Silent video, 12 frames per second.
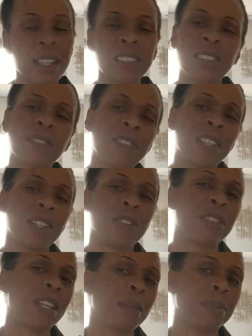I should have
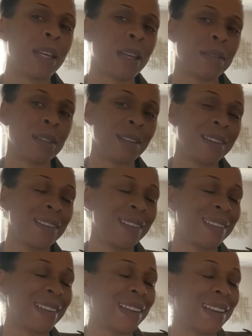videotaped
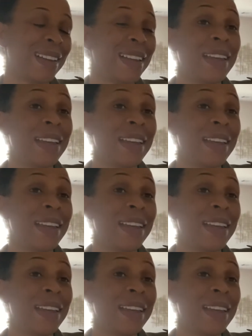that. yeah.